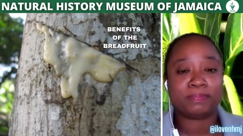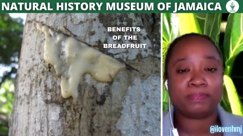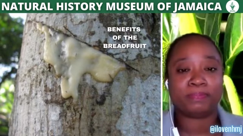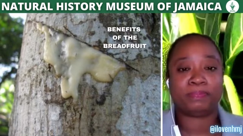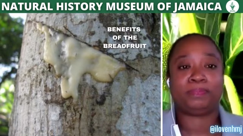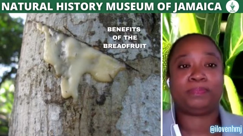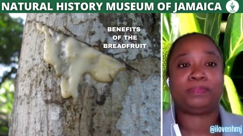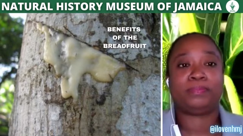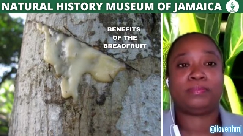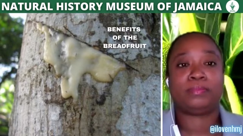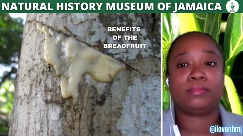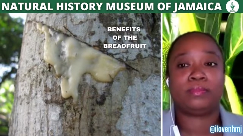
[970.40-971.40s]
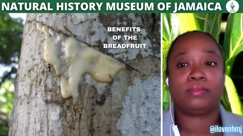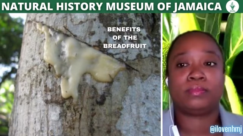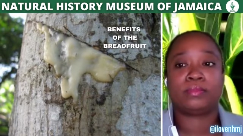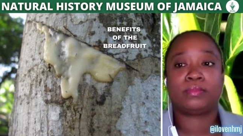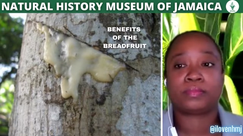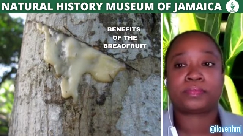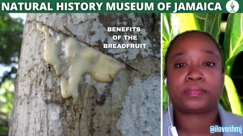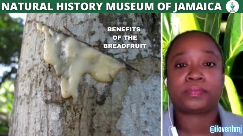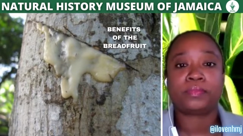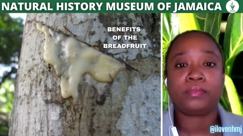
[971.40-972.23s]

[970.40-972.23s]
Nothing is said.